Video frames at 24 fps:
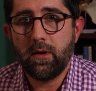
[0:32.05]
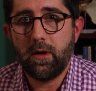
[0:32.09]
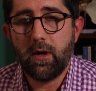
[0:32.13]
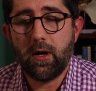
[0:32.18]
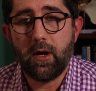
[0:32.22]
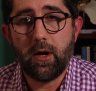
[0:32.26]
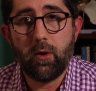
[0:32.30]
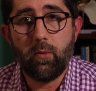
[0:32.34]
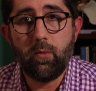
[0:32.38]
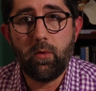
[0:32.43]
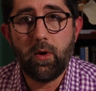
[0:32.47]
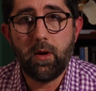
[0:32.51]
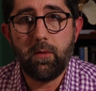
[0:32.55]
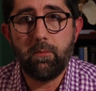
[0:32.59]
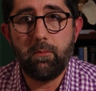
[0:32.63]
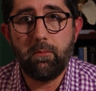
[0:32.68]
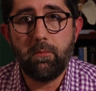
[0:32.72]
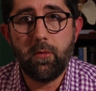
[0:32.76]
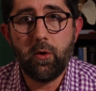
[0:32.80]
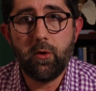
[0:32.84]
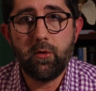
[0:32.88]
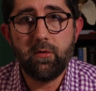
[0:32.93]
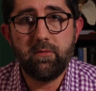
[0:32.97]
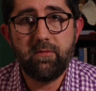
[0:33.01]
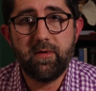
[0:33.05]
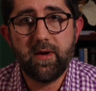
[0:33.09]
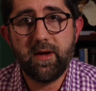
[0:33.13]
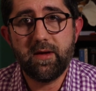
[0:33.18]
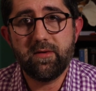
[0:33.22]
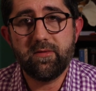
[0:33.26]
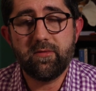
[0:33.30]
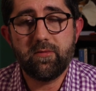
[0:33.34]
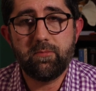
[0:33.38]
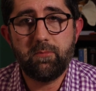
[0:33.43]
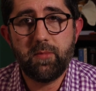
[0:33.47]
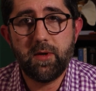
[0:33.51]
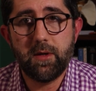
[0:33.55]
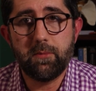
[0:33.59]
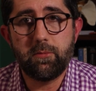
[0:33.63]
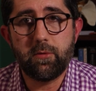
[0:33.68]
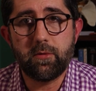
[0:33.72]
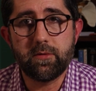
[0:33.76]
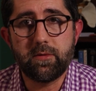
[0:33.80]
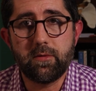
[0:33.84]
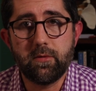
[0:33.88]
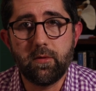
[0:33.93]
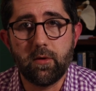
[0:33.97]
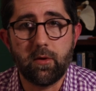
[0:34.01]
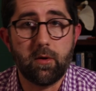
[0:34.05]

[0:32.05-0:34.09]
what motivates people